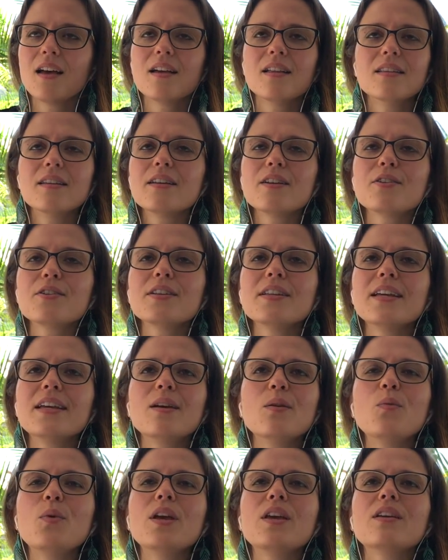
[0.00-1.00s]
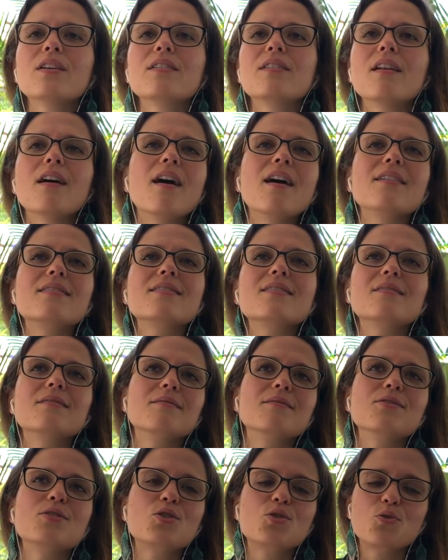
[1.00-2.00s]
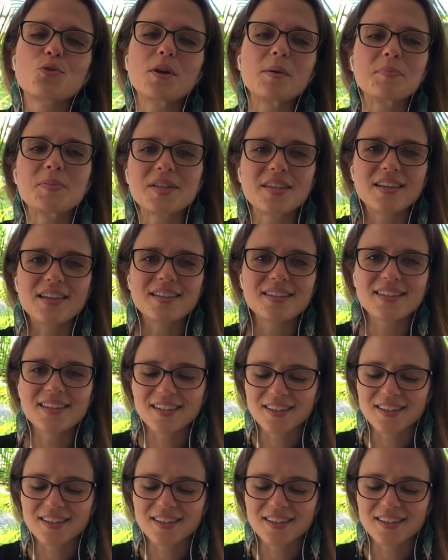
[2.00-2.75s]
Literally, we could not script this.